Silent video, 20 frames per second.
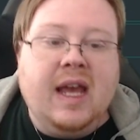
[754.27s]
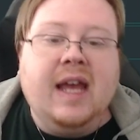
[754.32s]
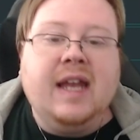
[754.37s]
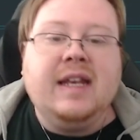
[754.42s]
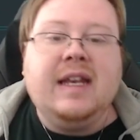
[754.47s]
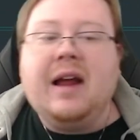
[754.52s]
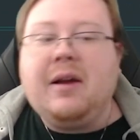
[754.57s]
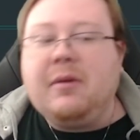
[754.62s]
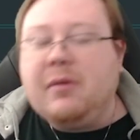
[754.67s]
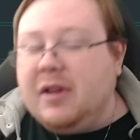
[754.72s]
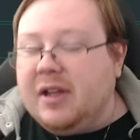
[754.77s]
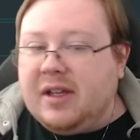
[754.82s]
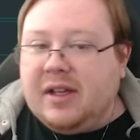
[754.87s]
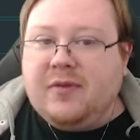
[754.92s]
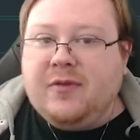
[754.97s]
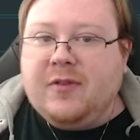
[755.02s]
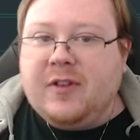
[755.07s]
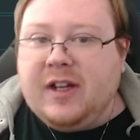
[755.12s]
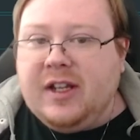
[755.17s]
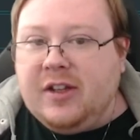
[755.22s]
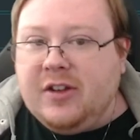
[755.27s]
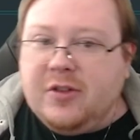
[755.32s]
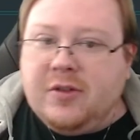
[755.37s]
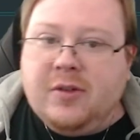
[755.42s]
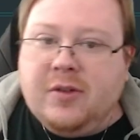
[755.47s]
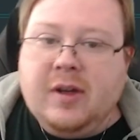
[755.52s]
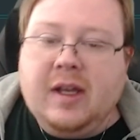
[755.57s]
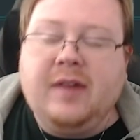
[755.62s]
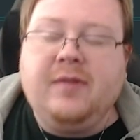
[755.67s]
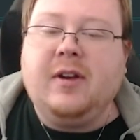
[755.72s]
Not really good for you
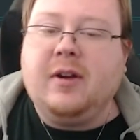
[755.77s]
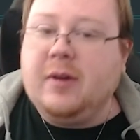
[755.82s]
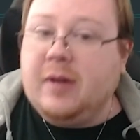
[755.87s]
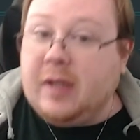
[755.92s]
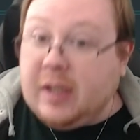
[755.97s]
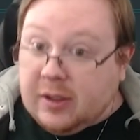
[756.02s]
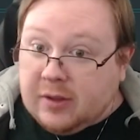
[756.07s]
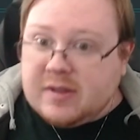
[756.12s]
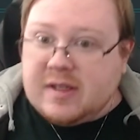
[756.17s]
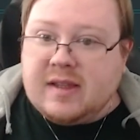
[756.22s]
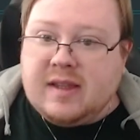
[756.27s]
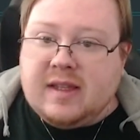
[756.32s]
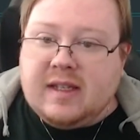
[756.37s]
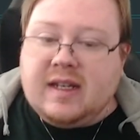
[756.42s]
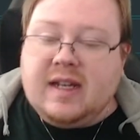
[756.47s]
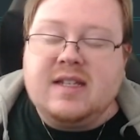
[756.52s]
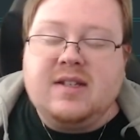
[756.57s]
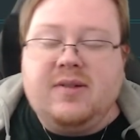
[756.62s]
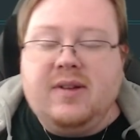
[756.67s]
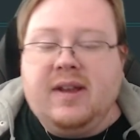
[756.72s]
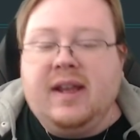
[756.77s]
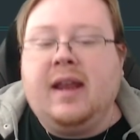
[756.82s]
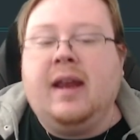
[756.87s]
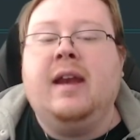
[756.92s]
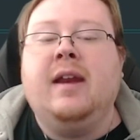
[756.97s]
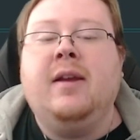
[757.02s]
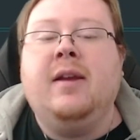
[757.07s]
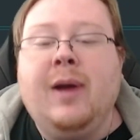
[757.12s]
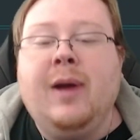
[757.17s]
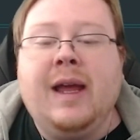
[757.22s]
if you're using the Duskwing
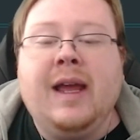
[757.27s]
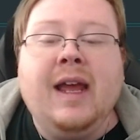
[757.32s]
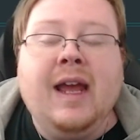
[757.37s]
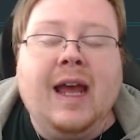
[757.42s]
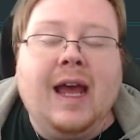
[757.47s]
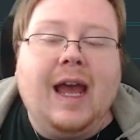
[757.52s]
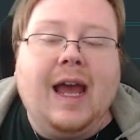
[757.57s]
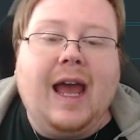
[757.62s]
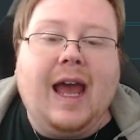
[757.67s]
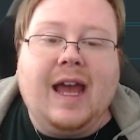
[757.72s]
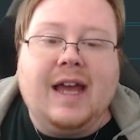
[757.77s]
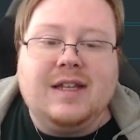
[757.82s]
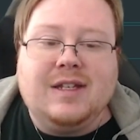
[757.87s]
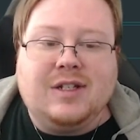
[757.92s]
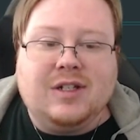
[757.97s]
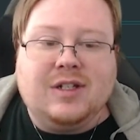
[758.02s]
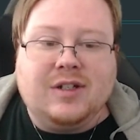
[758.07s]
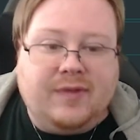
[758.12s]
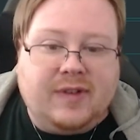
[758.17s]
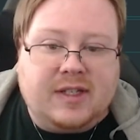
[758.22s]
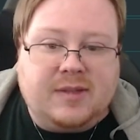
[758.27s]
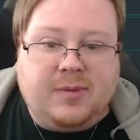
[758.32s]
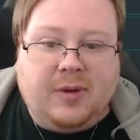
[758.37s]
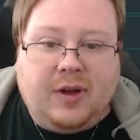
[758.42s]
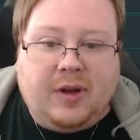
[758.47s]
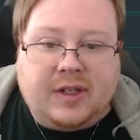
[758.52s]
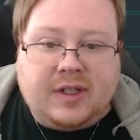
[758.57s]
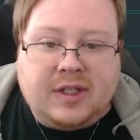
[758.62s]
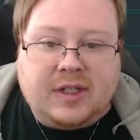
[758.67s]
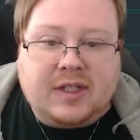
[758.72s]
anyway, as you're invisible
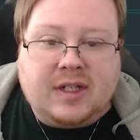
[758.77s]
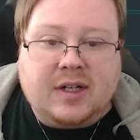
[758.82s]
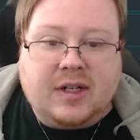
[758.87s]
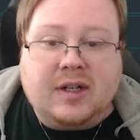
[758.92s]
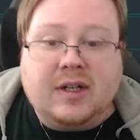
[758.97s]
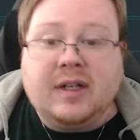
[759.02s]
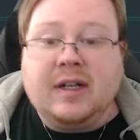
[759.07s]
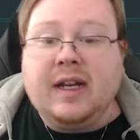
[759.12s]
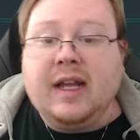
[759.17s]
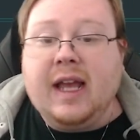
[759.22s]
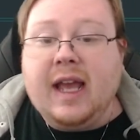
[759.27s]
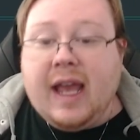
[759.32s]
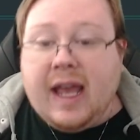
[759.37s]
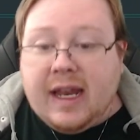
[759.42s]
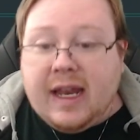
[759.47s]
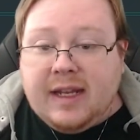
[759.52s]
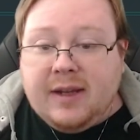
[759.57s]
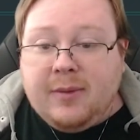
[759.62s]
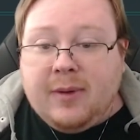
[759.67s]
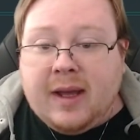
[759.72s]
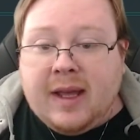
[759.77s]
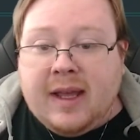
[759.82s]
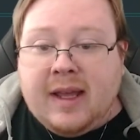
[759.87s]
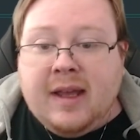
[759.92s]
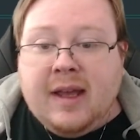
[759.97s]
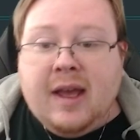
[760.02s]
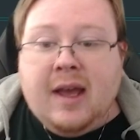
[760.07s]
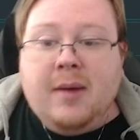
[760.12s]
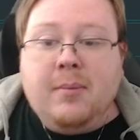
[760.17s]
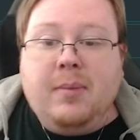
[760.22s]
on your turn anyway.
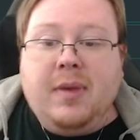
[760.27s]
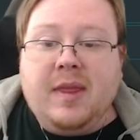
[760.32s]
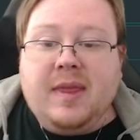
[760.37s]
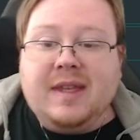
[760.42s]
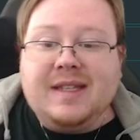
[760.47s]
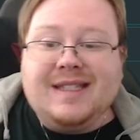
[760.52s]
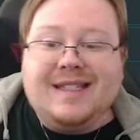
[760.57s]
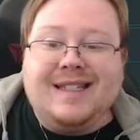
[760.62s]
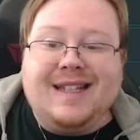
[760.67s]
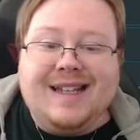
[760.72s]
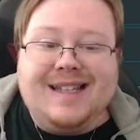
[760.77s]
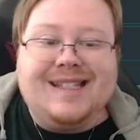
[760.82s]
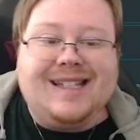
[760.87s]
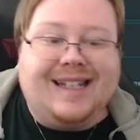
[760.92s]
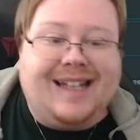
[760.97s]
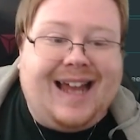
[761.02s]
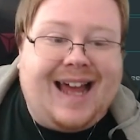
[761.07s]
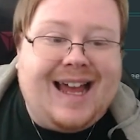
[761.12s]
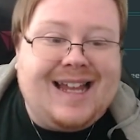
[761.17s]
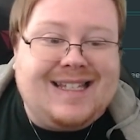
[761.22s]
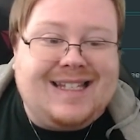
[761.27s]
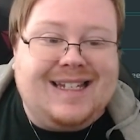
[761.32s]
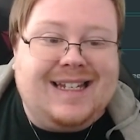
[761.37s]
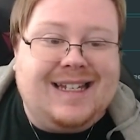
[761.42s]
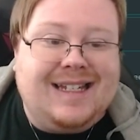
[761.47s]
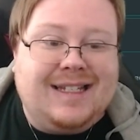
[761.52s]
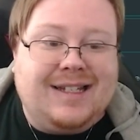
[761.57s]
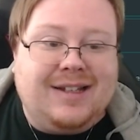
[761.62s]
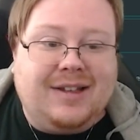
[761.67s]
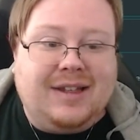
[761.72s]
But this does last
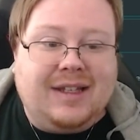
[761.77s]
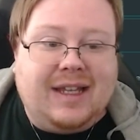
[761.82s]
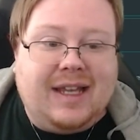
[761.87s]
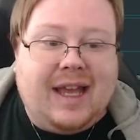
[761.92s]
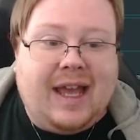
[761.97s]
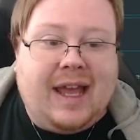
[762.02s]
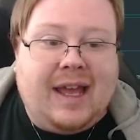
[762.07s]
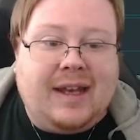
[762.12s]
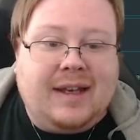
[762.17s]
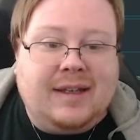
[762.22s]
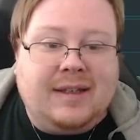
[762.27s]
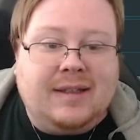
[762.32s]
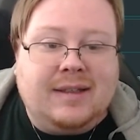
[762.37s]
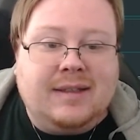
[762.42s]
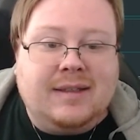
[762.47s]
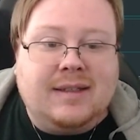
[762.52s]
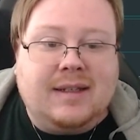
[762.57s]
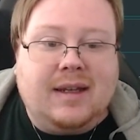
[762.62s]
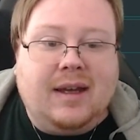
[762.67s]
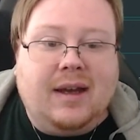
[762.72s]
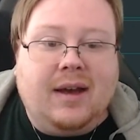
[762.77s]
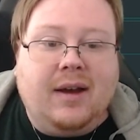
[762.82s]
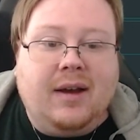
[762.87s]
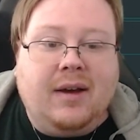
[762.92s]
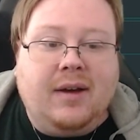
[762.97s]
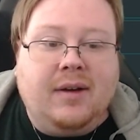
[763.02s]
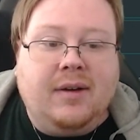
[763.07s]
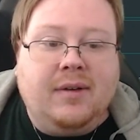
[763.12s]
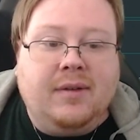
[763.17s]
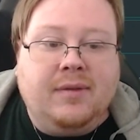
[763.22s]
until the end
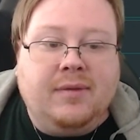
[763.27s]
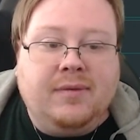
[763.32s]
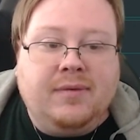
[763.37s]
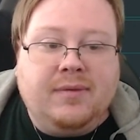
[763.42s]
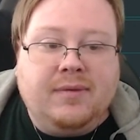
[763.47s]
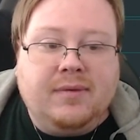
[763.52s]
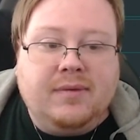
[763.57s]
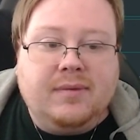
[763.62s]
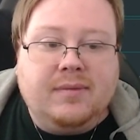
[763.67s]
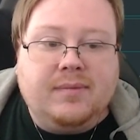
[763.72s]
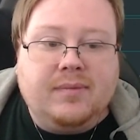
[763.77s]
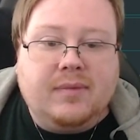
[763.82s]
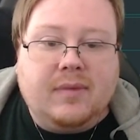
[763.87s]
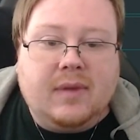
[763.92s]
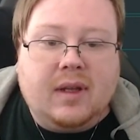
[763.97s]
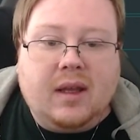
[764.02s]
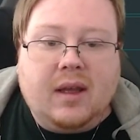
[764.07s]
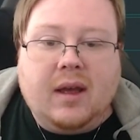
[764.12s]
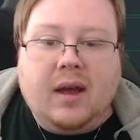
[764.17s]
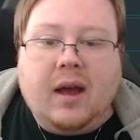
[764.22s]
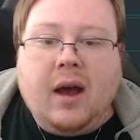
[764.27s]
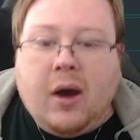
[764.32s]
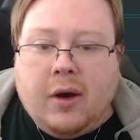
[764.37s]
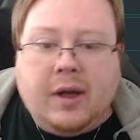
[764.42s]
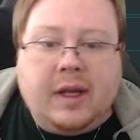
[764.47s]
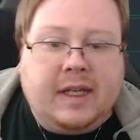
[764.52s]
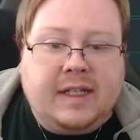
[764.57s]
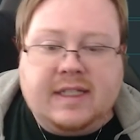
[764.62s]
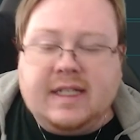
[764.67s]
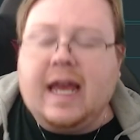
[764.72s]
of oh,
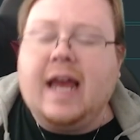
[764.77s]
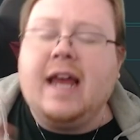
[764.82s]
it's